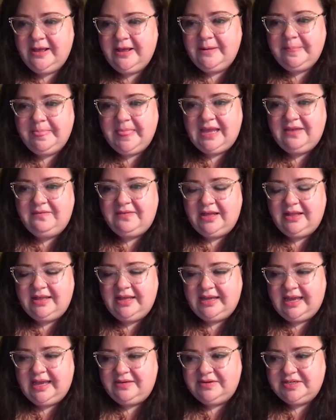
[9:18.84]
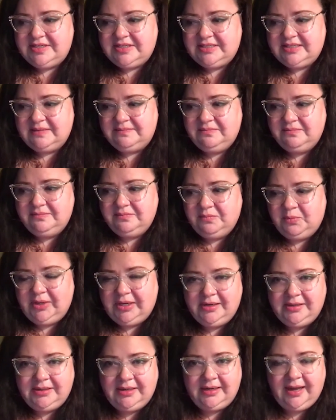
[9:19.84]
I felt like I was some
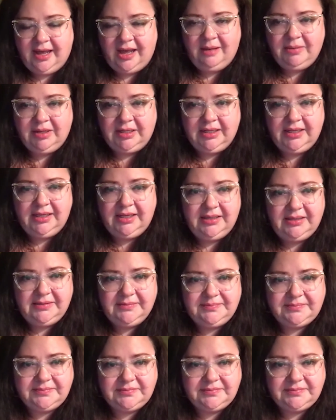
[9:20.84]
weird anomaly.